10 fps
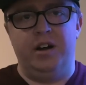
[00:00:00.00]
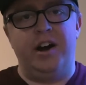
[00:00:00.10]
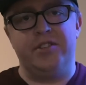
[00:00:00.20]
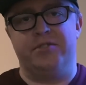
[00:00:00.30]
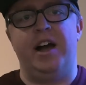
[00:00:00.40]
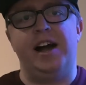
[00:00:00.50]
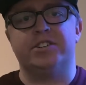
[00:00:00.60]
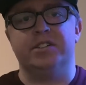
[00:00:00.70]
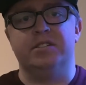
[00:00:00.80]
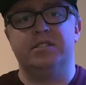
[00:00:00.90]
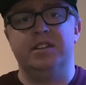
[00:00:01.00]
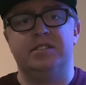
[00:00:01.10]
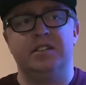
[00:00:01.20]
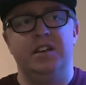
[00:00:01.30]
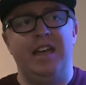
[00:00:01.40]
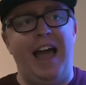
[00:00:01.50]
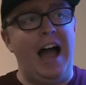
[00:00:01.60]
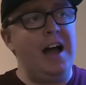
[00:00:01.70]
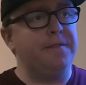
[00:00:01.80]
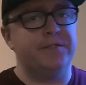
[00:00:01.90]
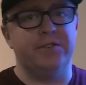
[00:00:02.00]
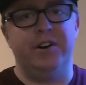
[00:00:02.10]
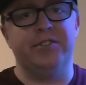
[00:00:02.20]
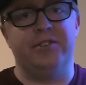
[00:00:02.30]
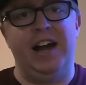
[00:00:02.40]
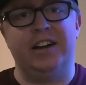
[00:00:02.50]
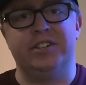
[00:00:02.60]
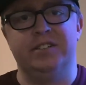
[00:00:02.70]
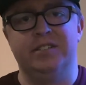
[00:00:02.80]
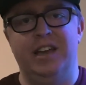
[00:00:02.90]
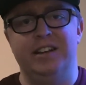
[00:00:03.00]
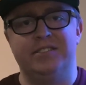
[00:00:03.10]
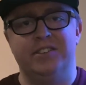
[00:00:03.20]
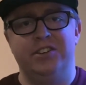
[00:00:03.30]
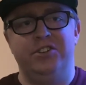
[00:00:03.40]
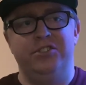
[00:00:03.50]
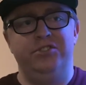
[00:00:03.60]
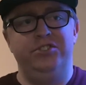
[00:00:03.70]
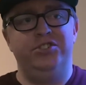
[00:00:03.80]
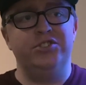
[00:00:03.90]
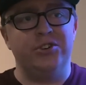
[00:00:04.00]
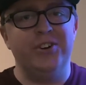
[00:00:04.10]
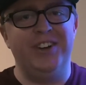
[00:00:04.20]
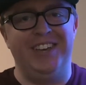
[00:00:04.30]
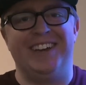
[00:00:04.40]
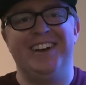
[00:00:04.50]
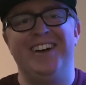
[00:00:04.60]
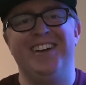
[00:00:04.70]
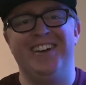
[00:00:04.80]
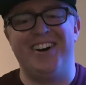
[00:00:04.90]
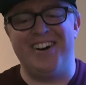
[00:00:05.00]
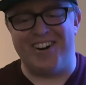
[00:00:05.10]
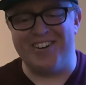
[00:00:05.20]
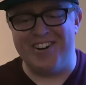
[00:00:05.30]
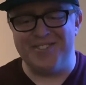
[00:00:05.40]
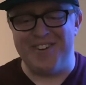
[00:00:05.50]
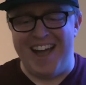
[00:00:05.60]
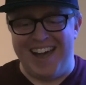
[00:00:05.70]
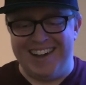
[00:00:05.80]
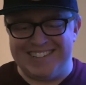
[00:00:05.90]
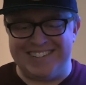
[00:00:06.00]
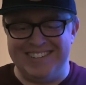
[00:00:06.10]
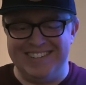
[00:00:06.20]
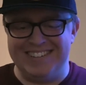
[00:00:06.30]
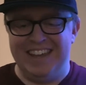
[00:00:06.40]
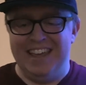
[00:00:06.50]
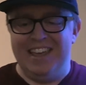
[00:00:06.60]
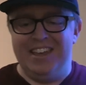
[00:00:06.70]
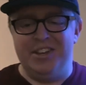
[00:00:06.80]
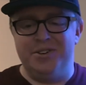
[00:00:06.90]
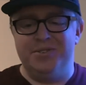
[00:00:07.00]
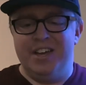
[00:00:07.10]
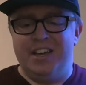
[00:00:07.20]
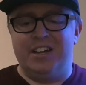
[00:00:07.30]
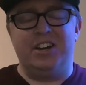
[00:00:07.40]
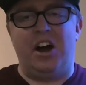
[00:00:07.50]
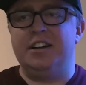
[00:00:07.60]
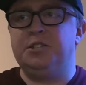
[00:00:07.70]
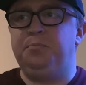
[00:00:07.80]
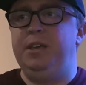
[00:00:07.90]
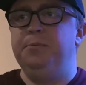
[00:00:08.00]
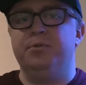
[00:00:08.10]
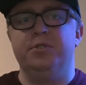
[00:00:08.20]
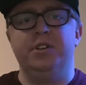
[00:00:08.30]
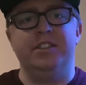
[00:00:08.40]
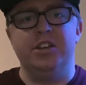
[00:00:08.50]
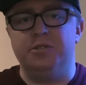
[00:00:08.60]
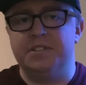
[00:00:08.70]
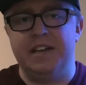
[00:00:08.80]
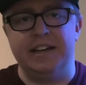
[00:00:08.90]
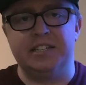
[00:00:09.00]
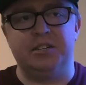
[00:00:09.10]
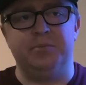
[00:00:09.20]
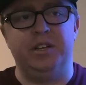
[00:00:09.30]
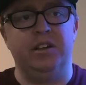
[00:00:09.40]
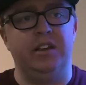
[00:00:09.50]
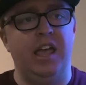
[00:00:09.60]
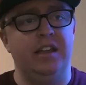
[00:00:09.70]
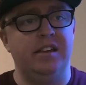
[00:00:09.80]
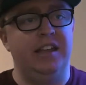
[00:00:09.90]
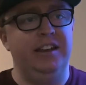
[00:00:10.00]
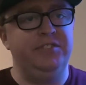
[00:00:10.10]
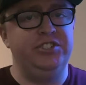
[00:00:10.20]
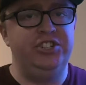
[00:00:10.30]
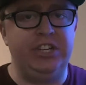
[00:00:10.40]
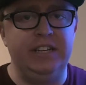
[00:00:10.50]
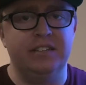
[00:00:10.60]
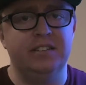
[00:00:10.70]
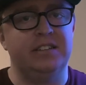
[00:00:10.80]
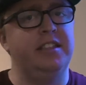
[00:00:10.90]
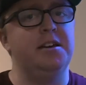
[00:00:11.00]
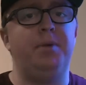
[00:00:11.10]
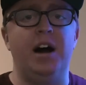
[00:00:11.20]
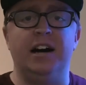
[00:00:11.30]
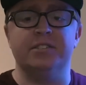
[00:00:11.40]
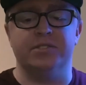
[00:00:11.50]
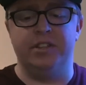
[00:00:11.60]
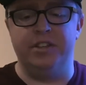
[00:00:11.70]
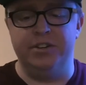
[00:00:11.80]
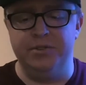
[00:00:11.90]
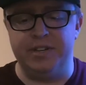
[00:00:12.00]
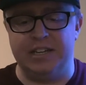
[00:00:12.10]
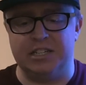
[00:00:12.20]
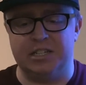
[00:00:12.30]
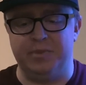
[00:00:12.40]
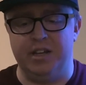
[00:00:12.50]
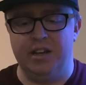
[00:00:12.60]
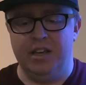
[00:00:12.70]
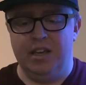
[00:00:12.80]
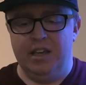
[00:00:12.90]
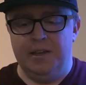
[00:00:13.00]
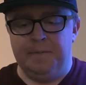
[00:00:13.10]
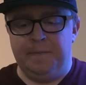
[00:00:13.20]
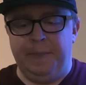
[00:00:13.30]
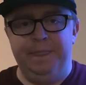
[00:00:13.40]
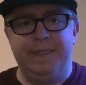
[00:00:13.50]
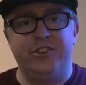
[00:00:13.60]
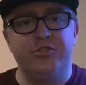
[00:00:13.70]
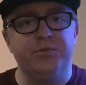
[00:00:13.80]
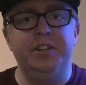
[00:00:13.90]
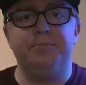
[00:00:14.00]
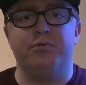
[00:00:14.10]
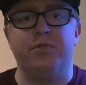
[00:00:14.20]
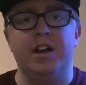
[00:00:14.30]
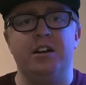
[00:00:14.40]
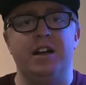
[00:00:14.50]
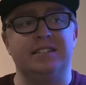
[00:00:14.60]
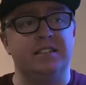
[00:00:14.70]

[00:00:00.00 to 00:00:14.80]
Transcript: other actions, it's after other actions, and it's during our other actions. You know, God's people in the Old Testament and even Jesus and the apostles in the New Testament, they treated prayer as a